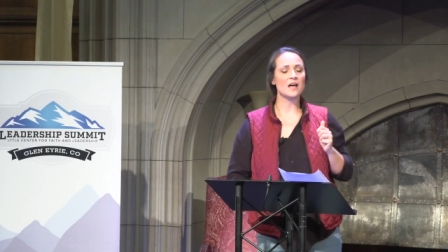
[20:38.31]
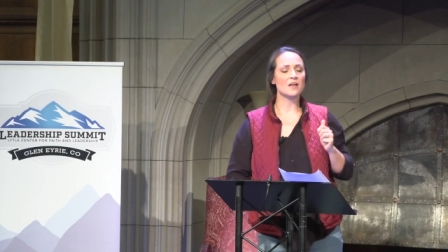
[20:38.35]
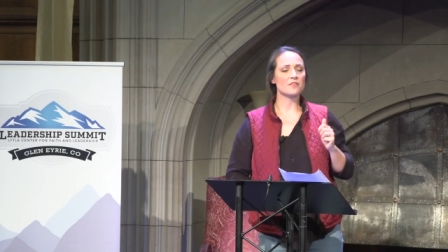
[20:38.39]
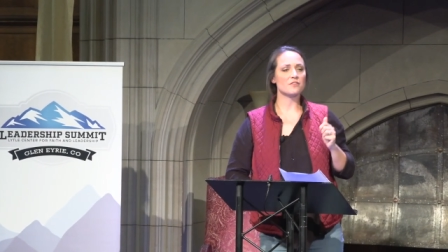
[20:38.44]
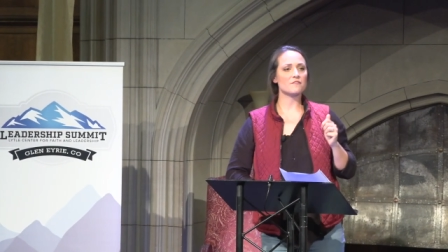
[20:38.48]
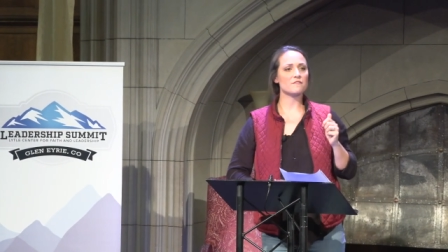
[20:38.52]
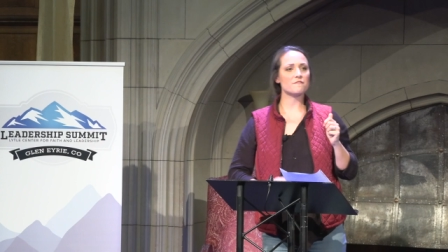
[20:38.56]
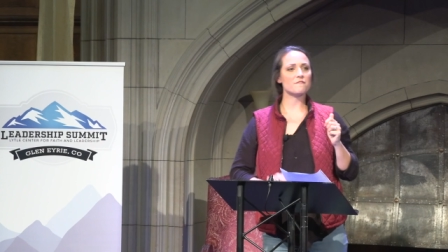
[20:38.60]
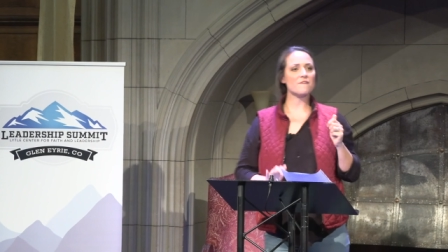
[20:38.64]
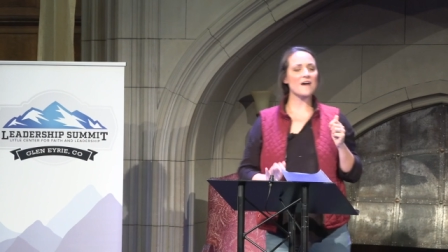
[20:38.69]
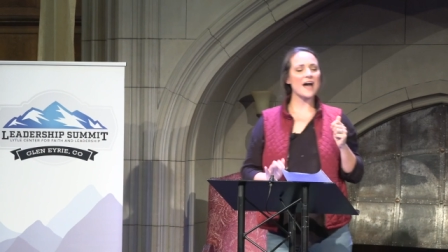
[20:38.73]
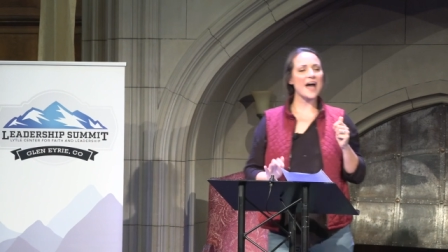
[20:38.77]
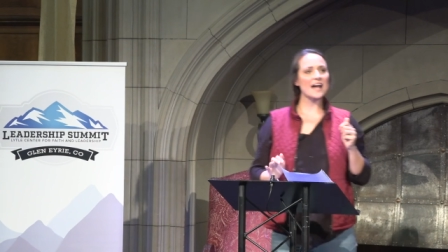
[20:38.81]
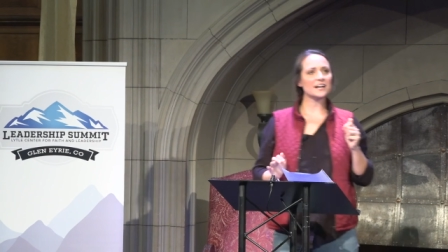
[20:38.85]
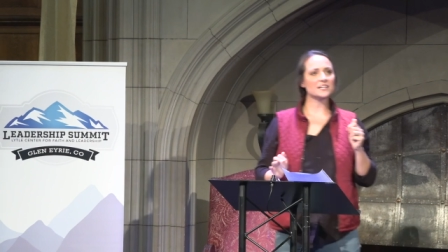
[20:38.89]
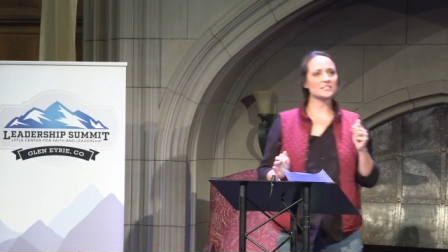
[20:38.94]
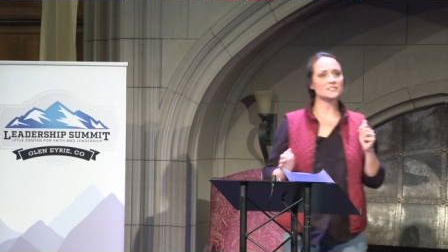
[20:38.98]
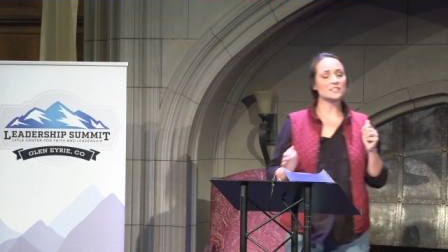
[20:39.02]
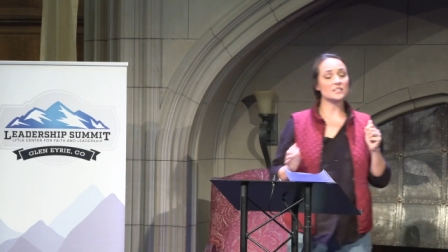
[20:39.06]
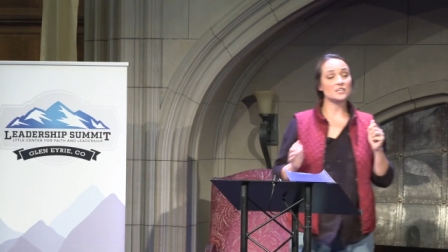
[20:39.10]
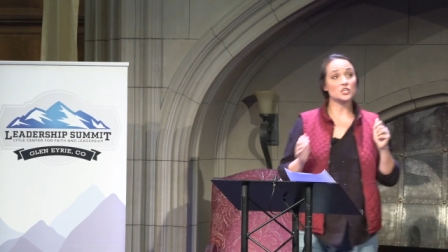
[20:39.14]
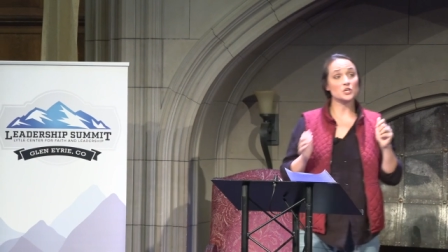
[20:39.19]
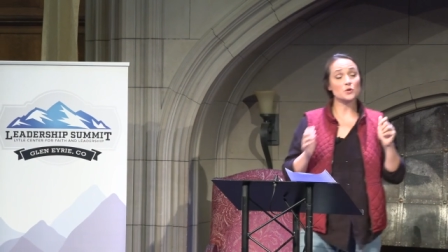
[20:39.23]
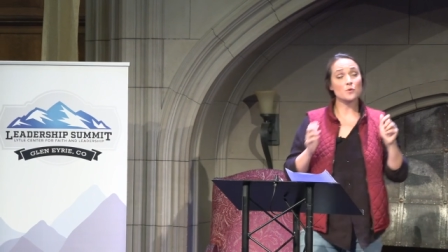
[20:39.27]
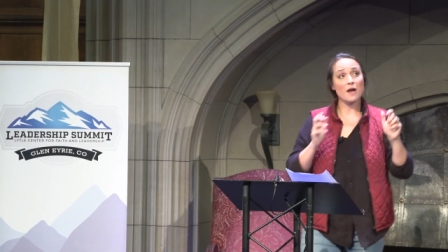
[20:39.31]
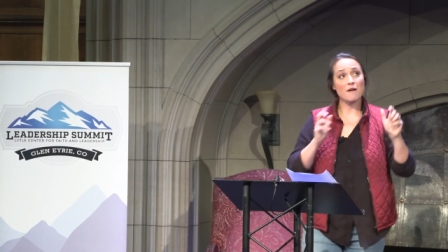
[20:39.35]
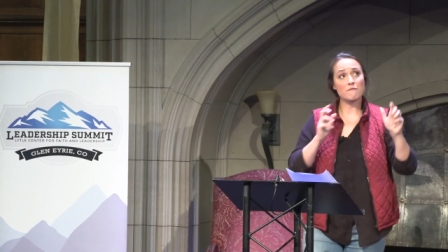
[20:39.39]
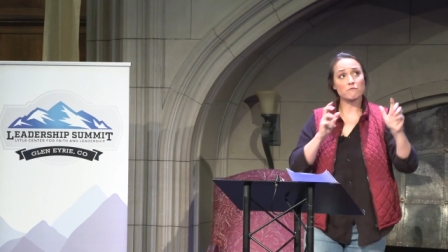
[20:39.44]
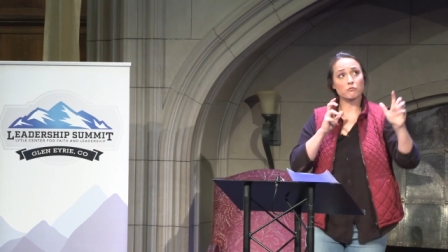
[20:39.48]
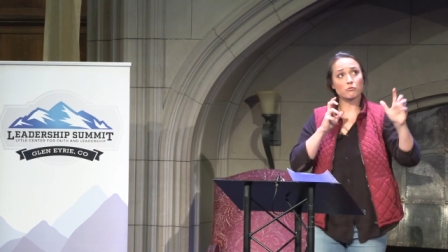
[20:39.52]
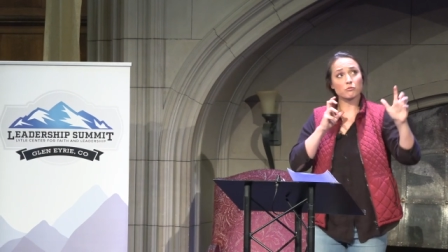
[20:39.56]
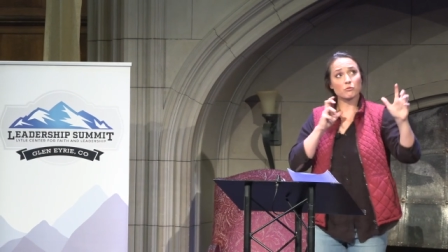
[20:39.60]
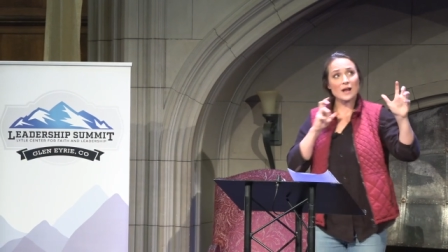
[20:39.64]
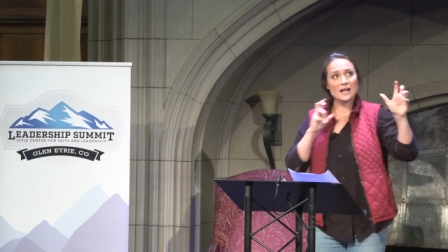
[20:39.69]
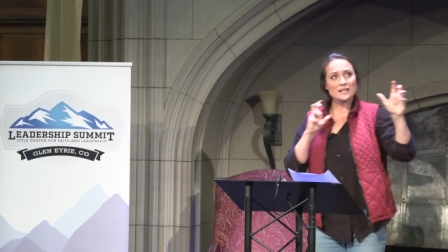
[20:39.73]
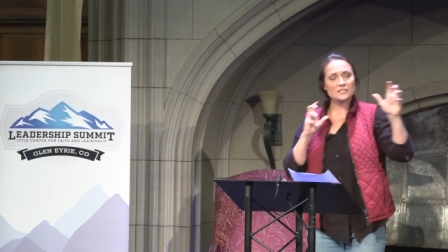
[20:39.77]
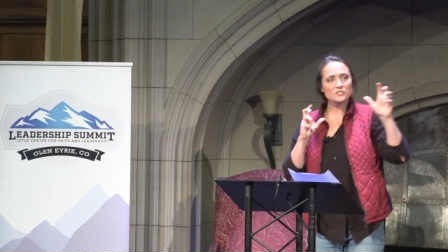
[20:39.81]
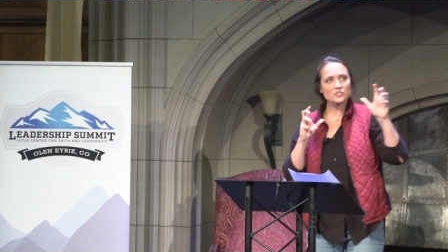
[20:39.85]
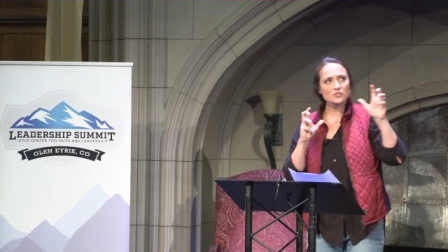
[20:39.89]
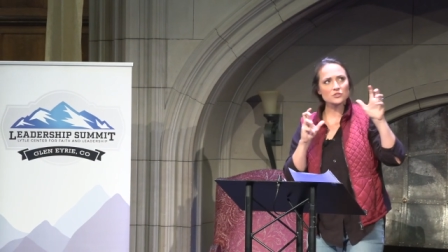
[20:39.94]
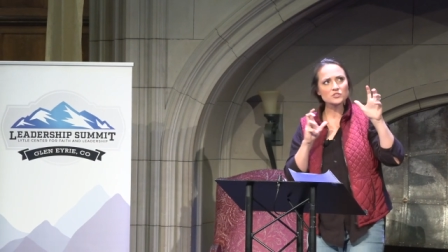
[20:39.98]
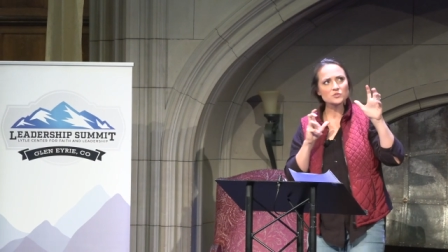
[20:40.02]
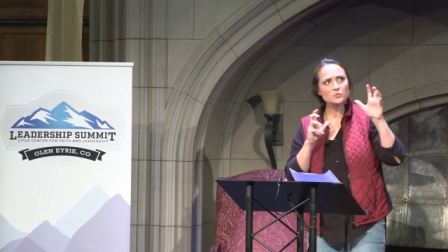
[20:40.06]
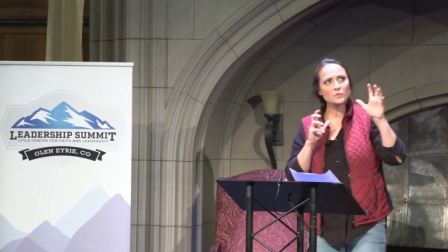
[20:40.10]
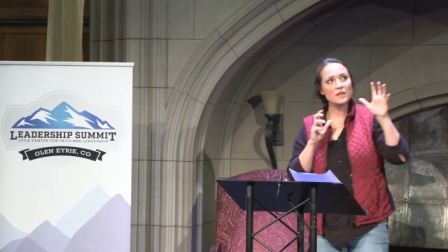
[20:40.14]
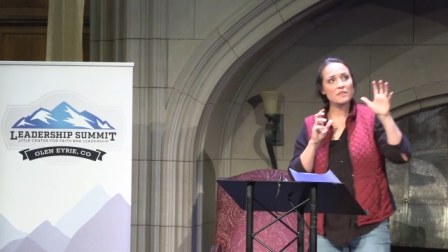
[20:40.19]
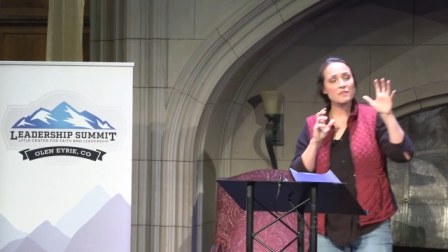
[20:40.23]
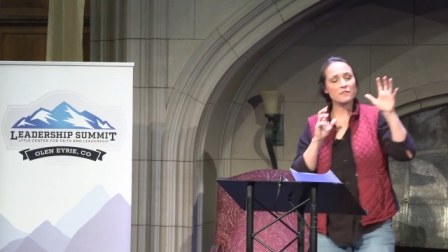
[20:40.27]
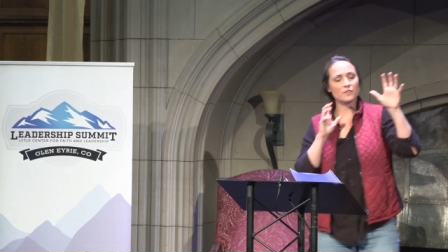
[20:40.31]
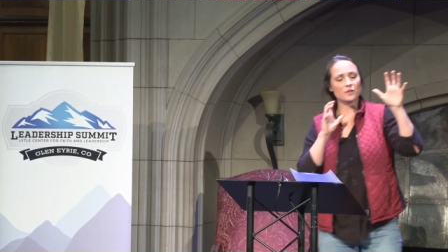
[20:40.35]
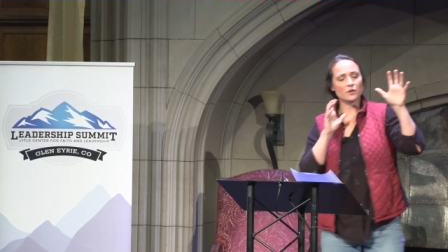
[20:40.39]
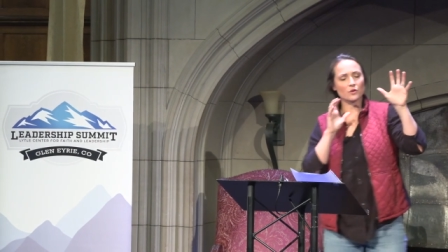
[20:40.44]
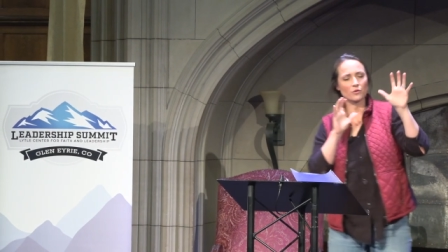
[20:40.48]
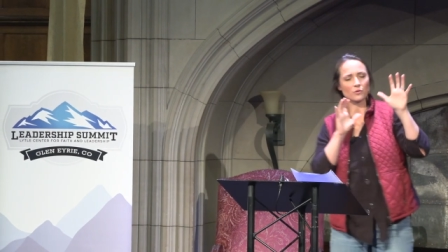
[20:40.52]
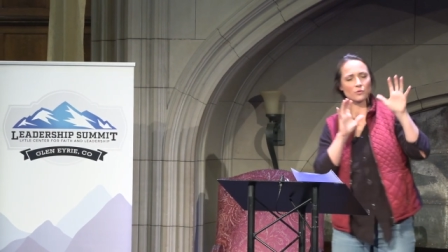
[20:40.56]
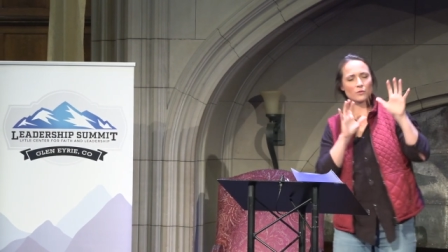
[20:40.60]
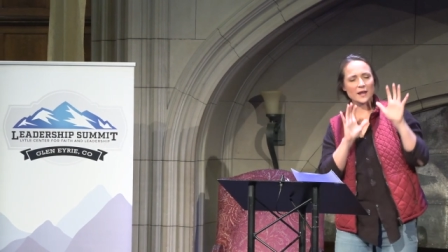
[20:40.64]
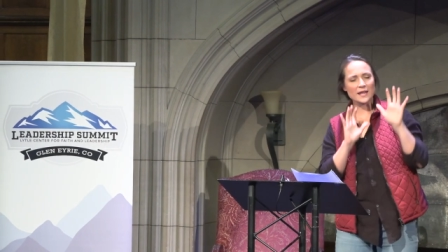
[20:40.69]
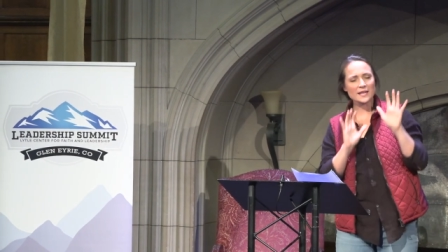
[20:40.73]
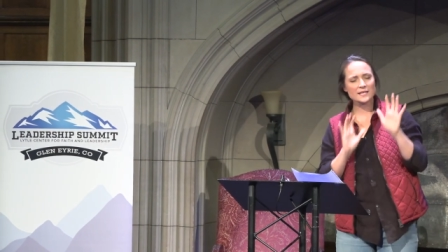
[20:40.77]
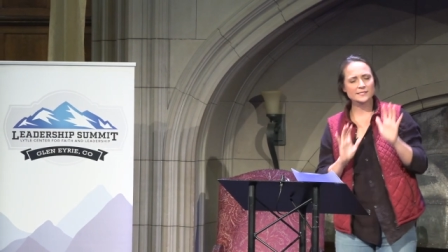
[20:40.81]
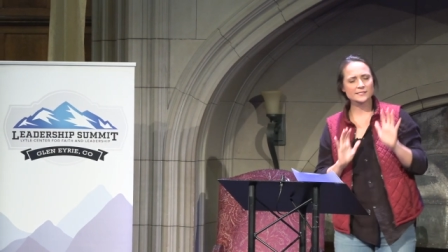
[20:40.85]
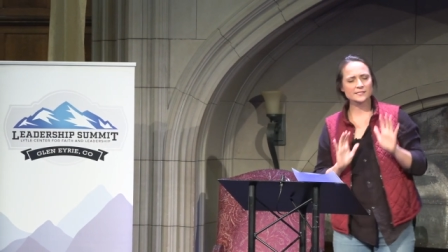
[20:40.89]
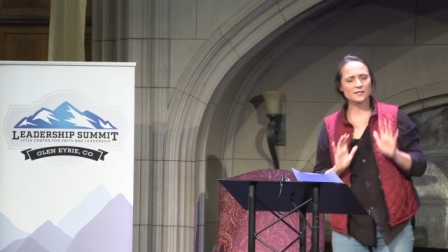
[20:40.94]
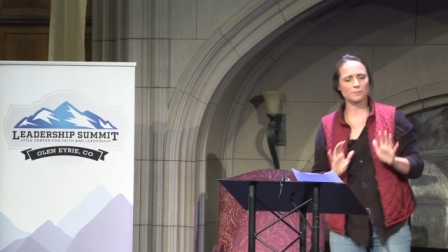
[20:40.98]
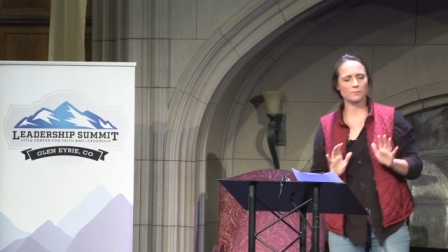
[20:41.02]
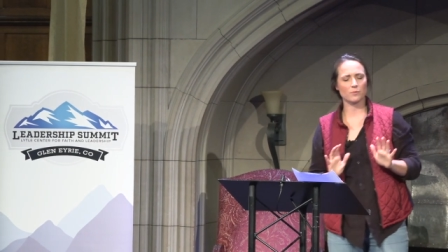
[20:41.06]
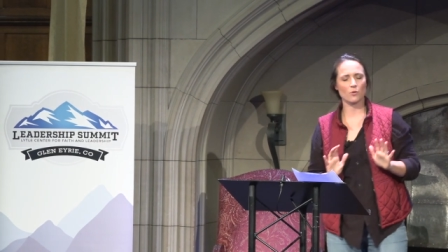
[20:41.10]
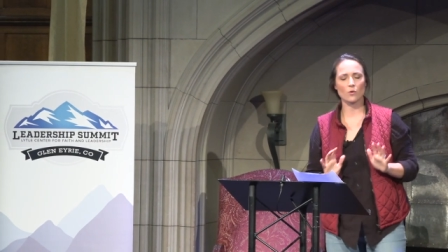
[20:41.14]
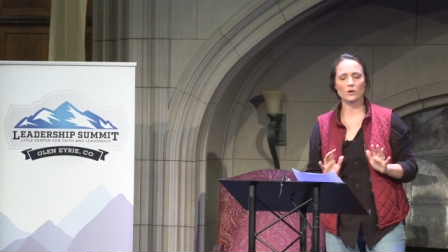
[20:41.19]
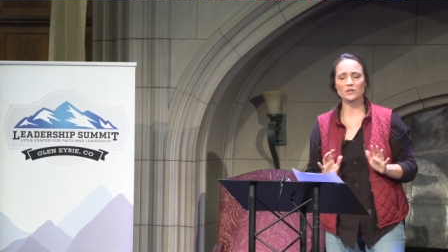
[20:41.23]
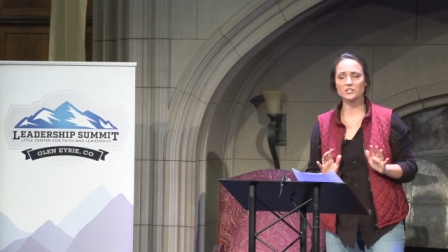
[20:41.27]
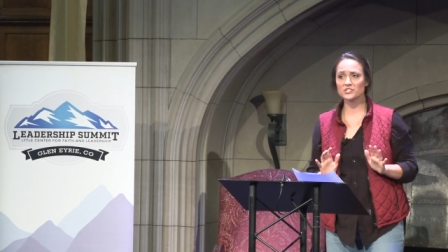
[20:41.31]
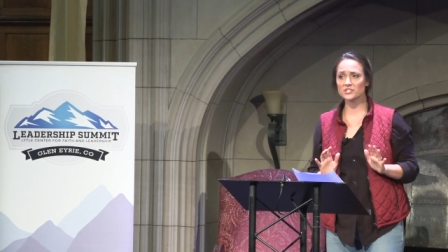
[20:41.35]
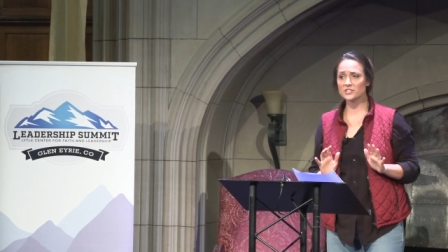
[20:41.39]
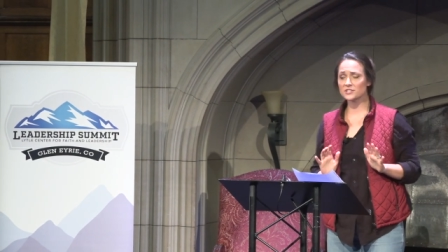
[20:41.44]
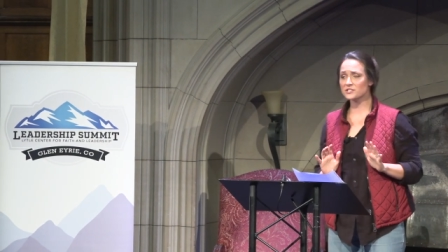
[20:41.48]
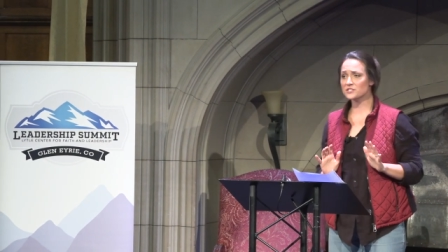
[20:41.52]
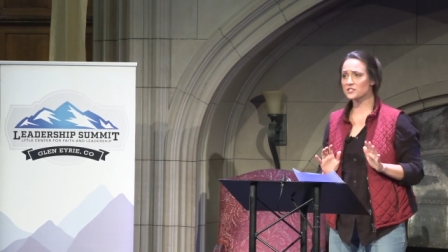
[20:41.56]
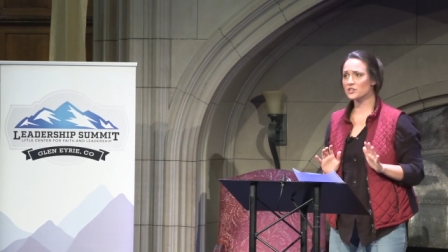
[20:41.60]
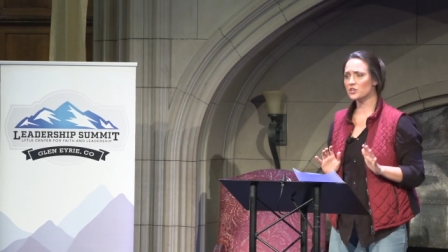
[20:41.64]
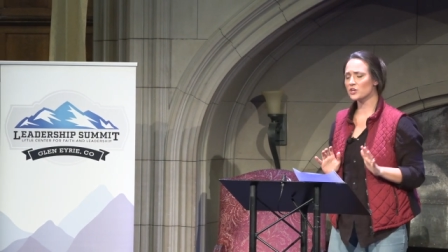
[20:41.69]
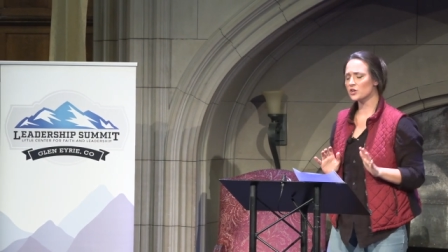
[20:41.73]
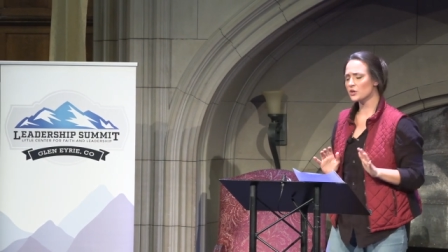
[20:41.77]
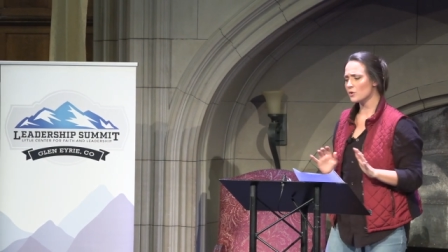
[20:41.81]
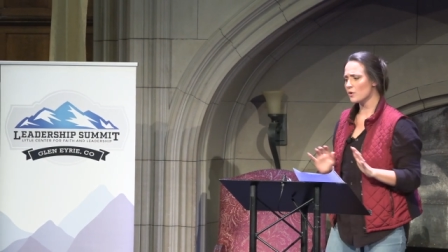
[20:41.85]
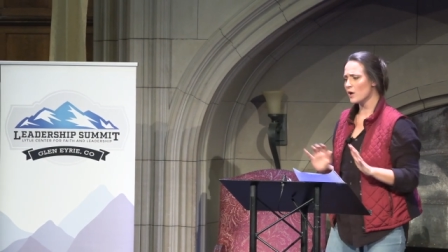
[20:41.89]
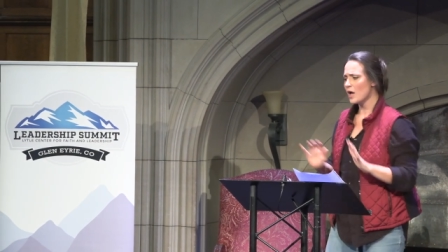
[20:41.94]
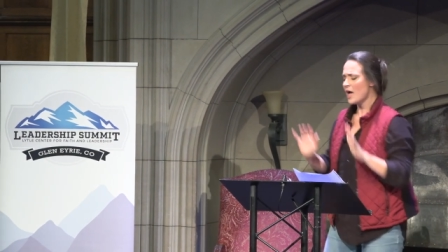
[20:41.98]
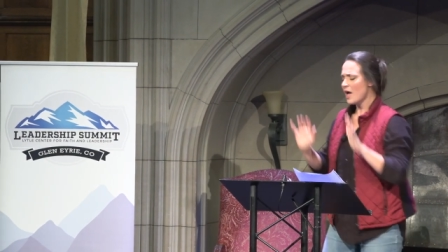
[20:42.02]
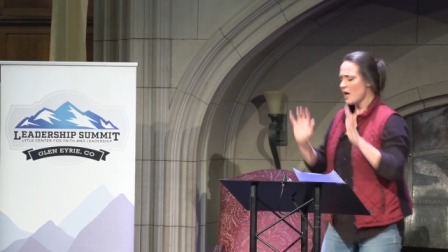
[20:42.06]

the fact that you have wrestled with the grace apportioned to you,